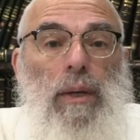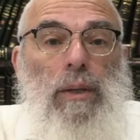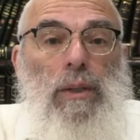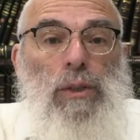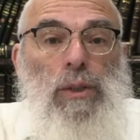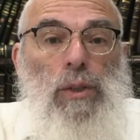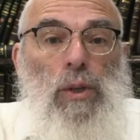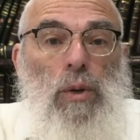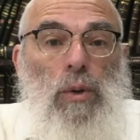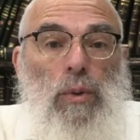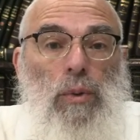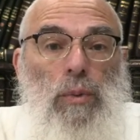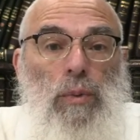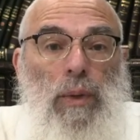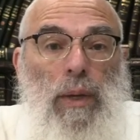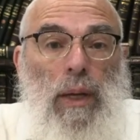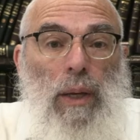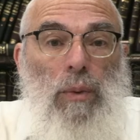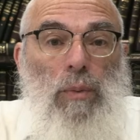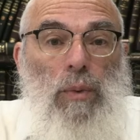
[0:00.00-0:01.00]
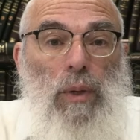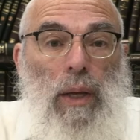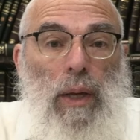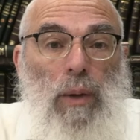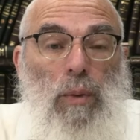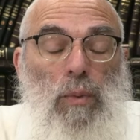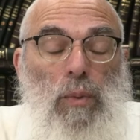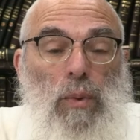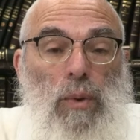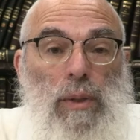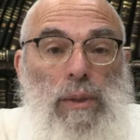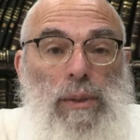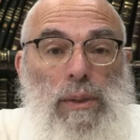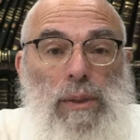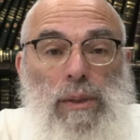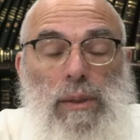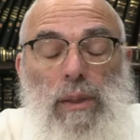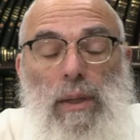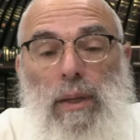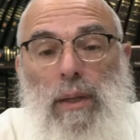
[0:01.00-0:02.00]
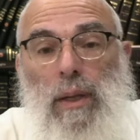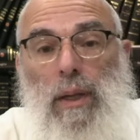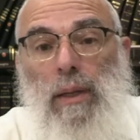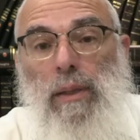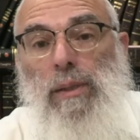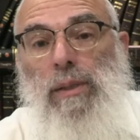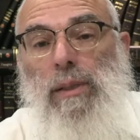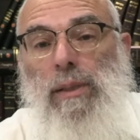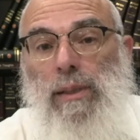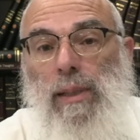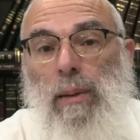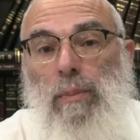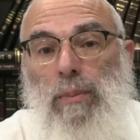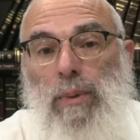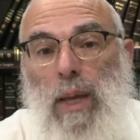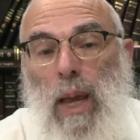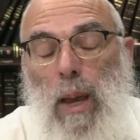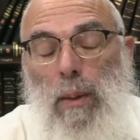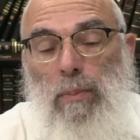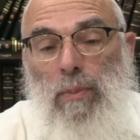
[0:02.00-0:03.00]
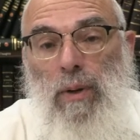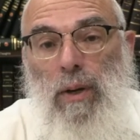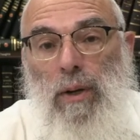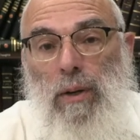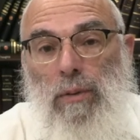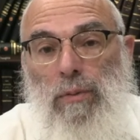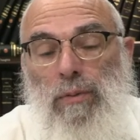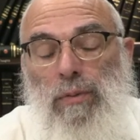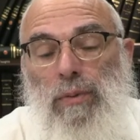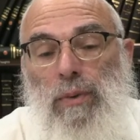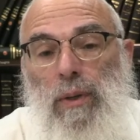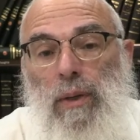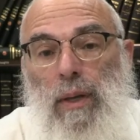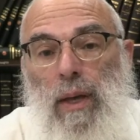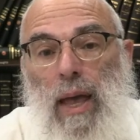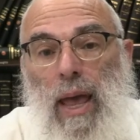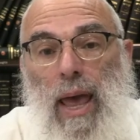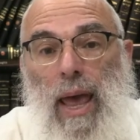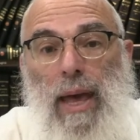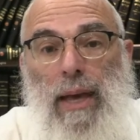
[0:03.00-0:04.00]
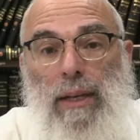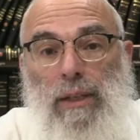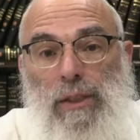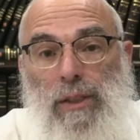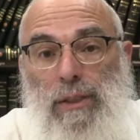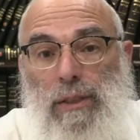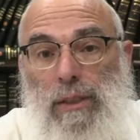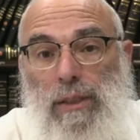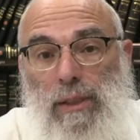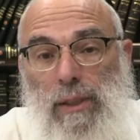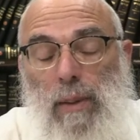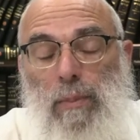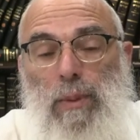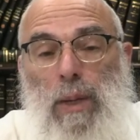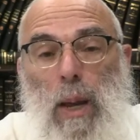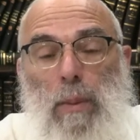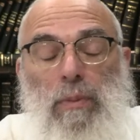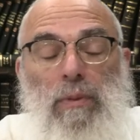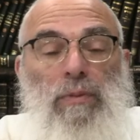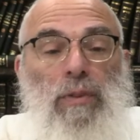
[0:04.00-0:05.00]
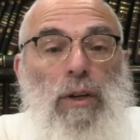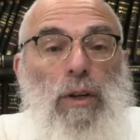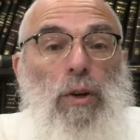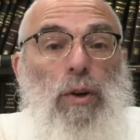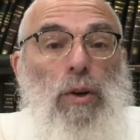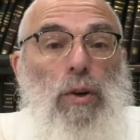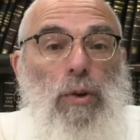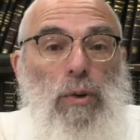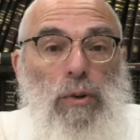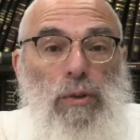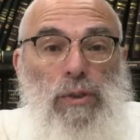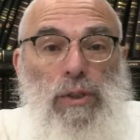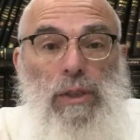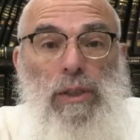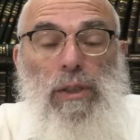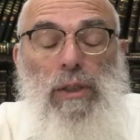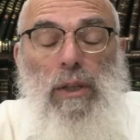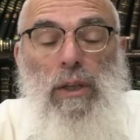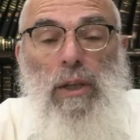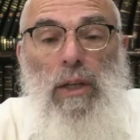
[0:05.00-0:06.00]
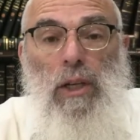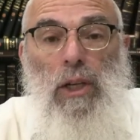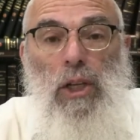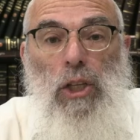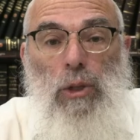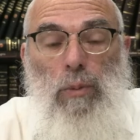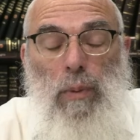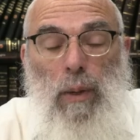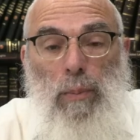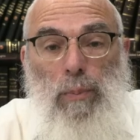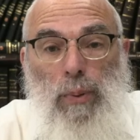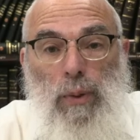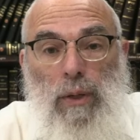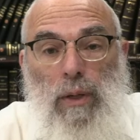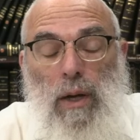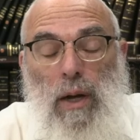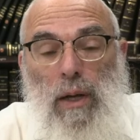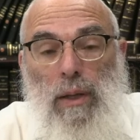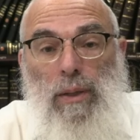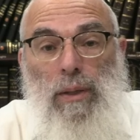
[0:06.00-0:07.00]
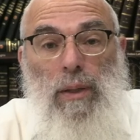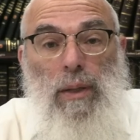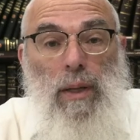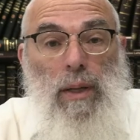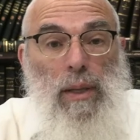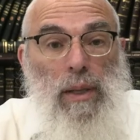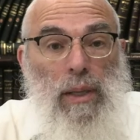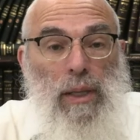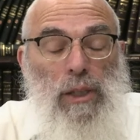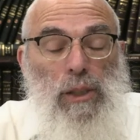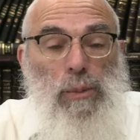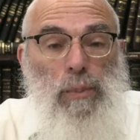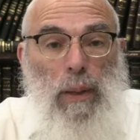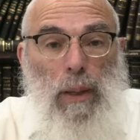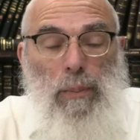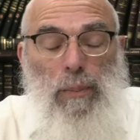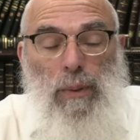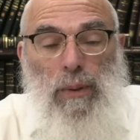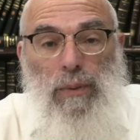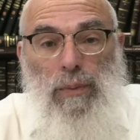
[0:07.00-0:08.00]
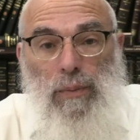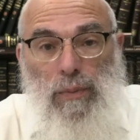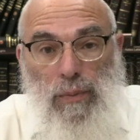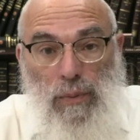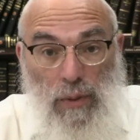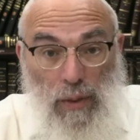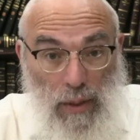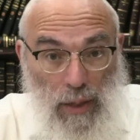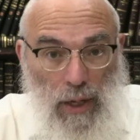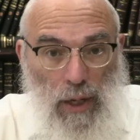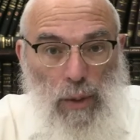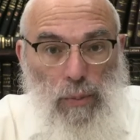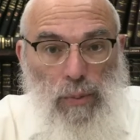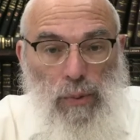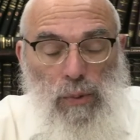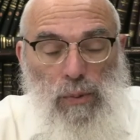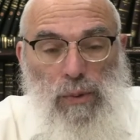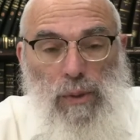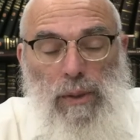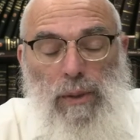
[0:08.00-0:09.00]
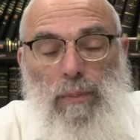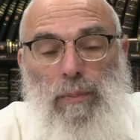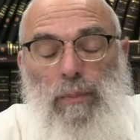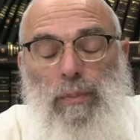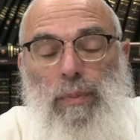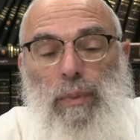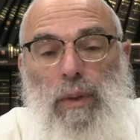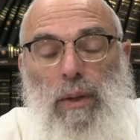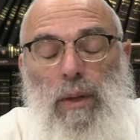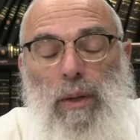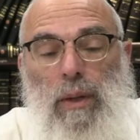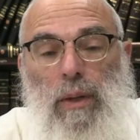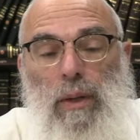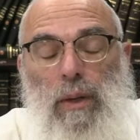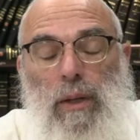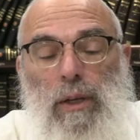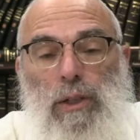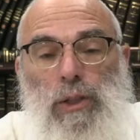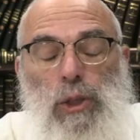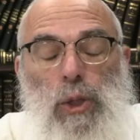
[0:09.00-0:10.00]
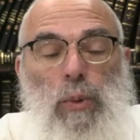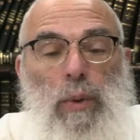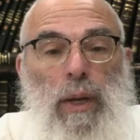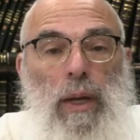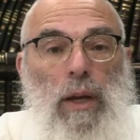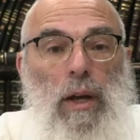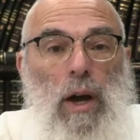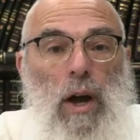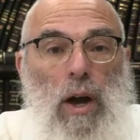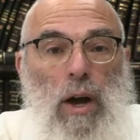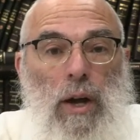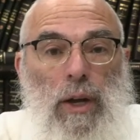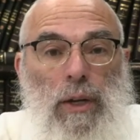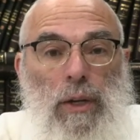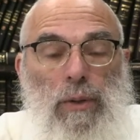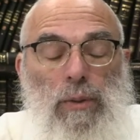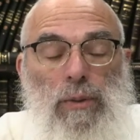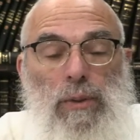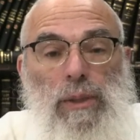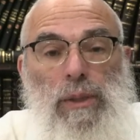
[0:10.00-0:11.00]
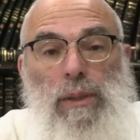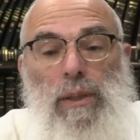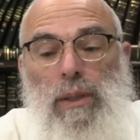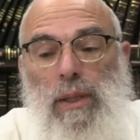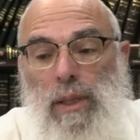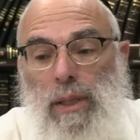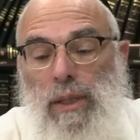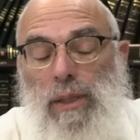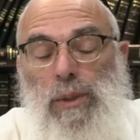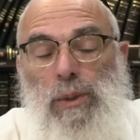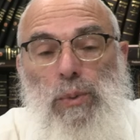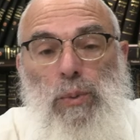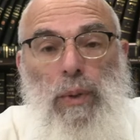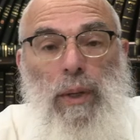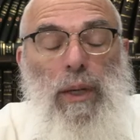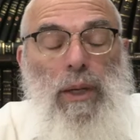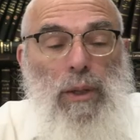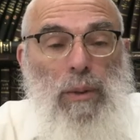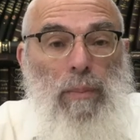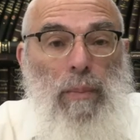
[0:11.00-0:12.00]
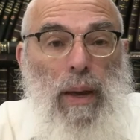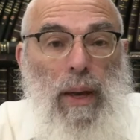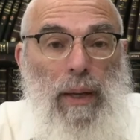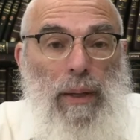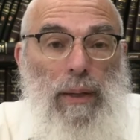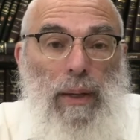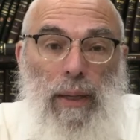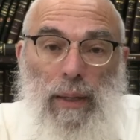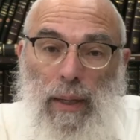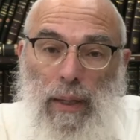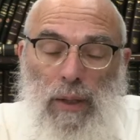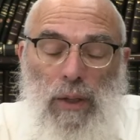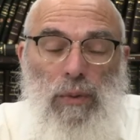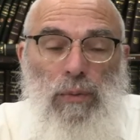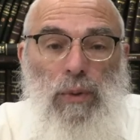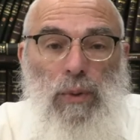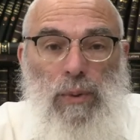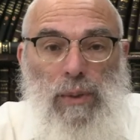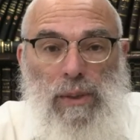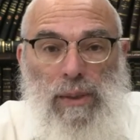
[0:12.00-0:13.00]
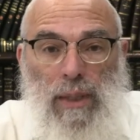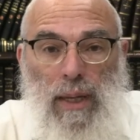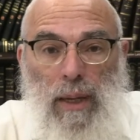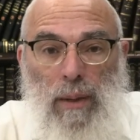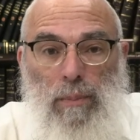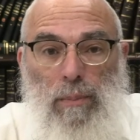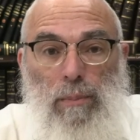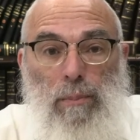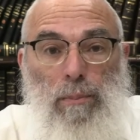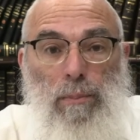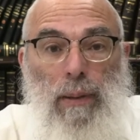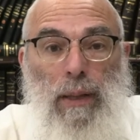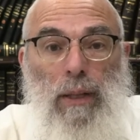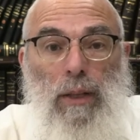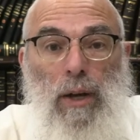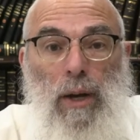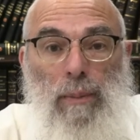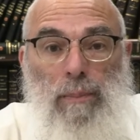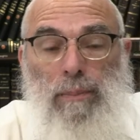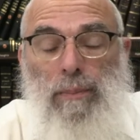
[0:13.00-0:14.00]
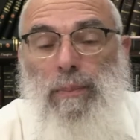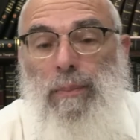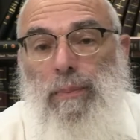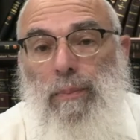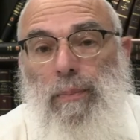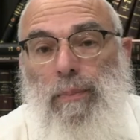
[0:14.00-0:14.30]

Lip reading: So he wants some type of hex, some type of a curse to be put on these people, the Hebrews. So he hires this wicked man, and I'll give you his name, Bilam,